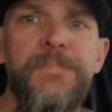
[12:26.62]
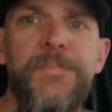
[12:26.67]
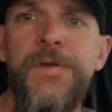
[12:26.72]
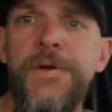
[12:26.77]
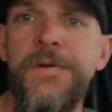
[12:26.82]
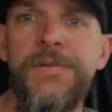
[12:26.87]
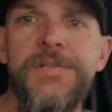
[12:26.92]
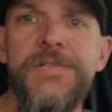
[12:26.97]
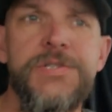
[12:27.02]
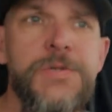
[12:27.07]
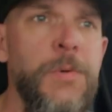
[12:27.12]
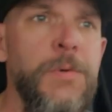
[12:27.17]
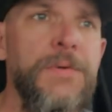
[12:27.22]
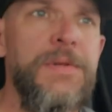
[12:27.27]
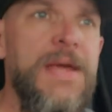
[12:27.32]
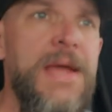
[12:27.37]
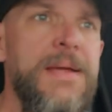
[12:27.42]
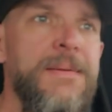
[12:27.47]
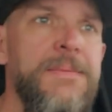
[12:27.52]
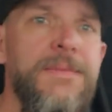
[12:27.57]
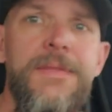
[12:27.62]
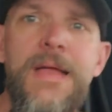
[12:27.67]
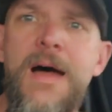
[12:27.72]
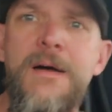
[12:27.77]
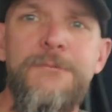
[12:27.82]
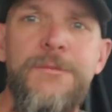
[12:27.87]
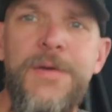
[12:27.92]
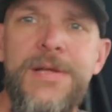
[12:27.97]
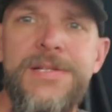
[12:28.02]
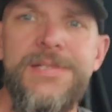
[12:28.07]
during the school day.
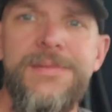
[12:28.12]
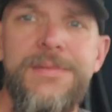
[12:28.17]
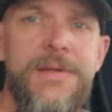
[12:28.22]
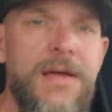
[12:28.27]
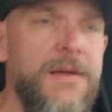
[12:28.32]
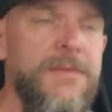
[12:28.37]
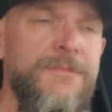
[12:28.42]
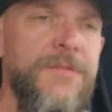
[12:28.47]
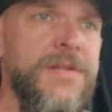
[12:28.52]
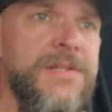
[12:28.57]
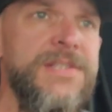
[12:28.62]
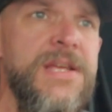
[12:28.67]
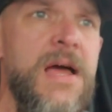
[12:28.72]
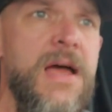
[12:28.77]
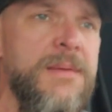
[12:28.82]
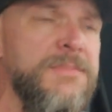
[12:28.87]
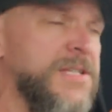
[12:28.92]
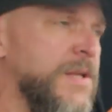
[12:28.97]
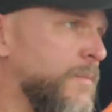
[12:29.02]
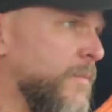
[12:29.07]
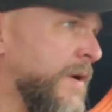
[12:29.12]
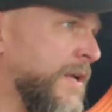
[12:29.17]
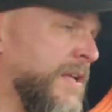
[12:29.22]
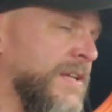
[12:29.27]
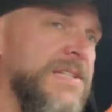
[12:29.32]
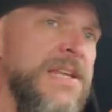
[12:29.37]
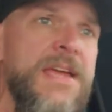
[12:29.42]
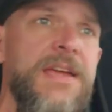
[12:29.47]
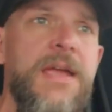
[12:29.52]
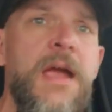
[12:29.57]
Not fun times, and we
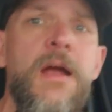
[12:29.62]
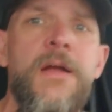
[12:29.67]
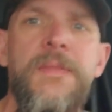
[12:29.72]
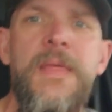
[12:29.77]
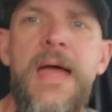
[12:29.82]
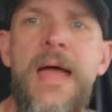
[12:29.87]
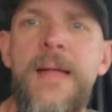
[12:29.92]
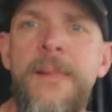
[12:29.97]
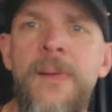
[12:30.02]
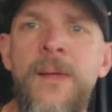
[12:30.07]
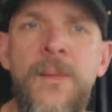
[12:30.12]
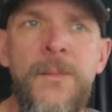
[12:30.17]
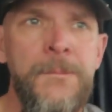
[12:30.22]
can take care of that